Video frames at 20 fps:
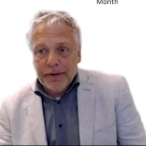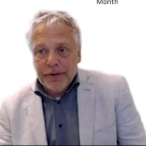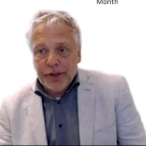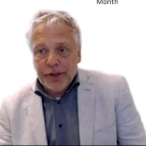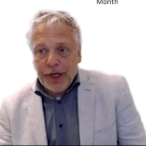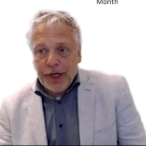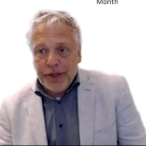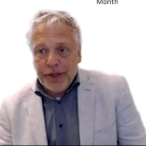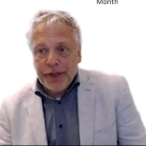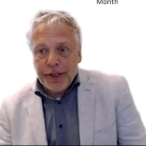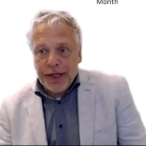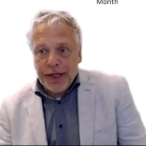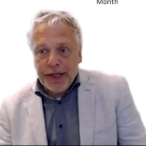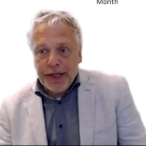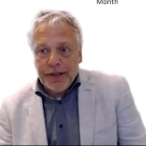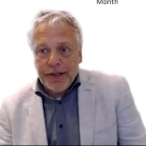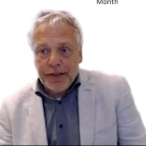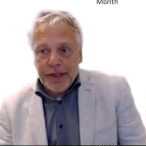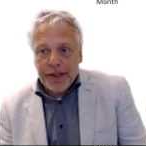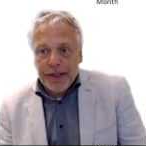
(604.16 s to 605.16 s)
changing
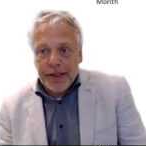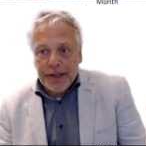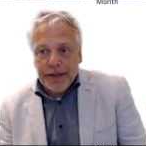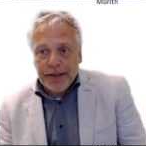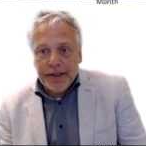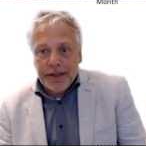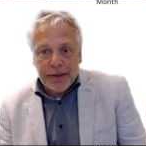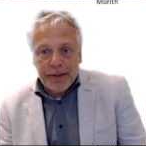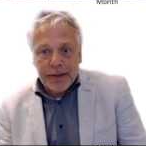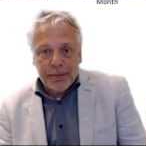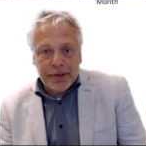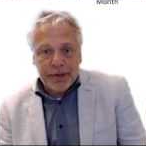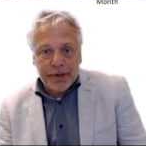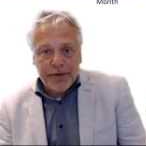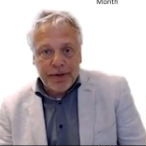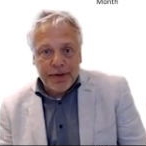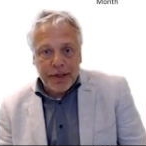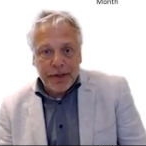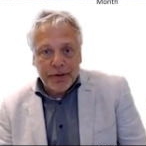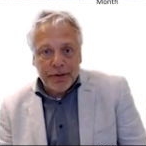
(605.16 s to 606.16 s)
anything in the
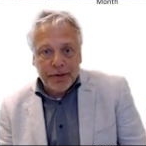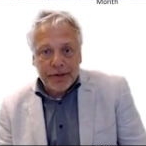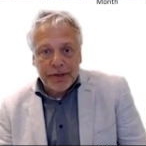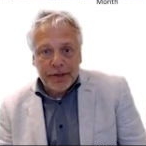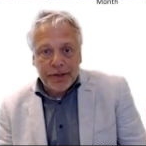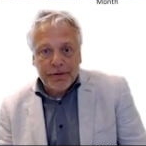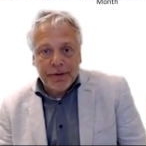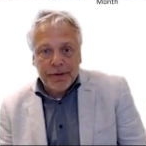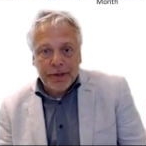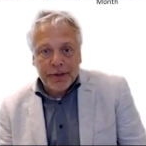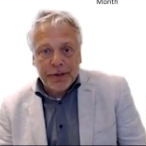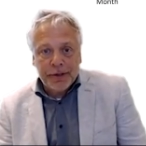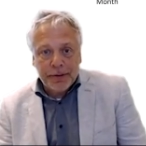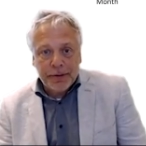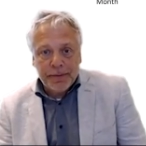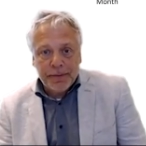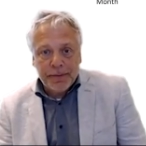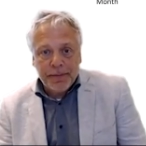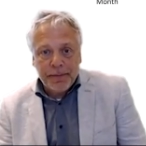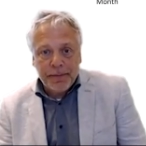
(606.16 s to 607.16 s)
atmospheric concentration.
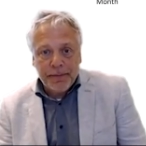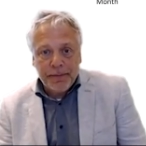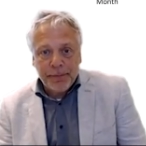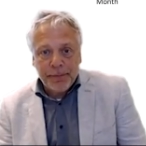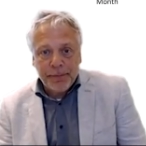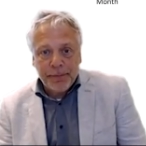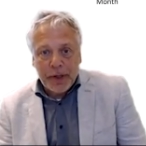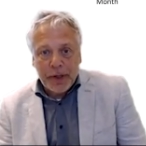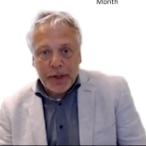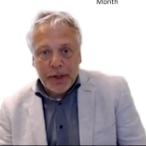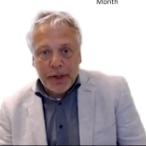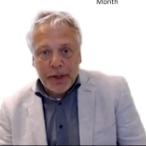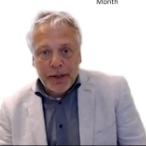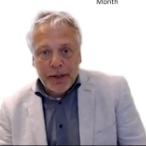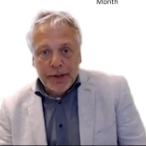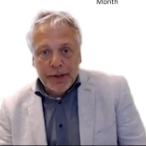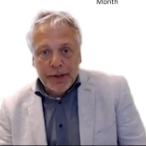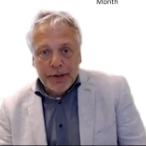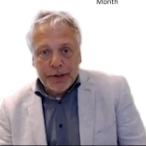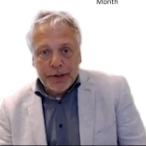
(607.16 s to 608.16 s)

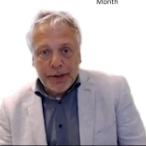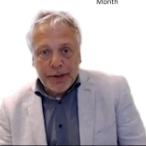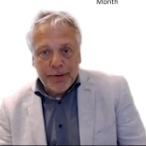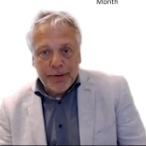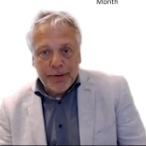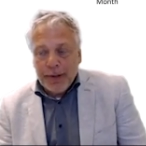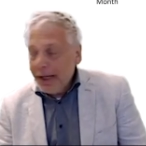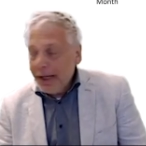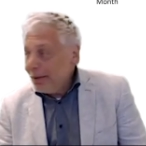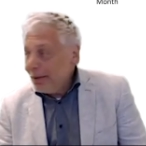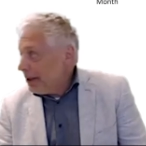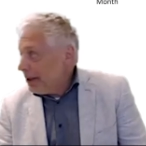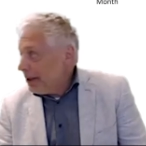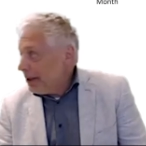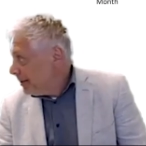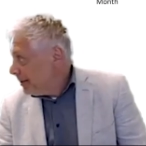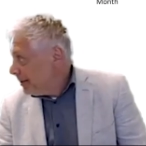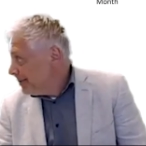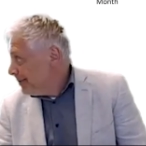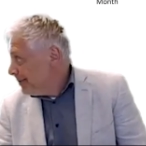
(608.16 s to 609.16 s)
So Erik,
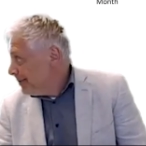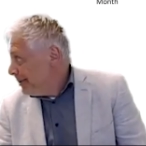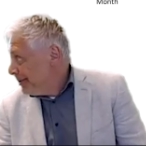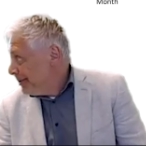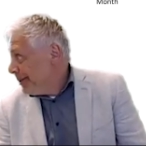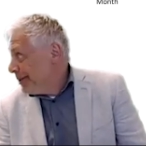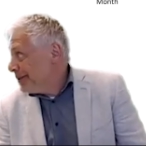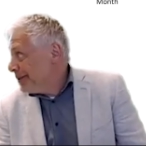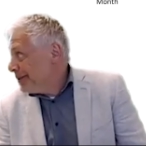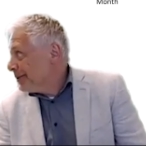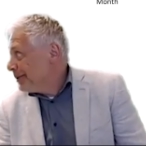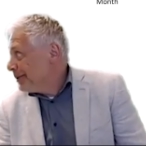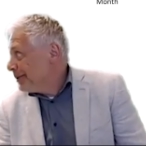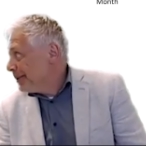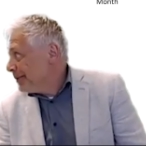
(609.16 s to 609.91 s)
does this answer your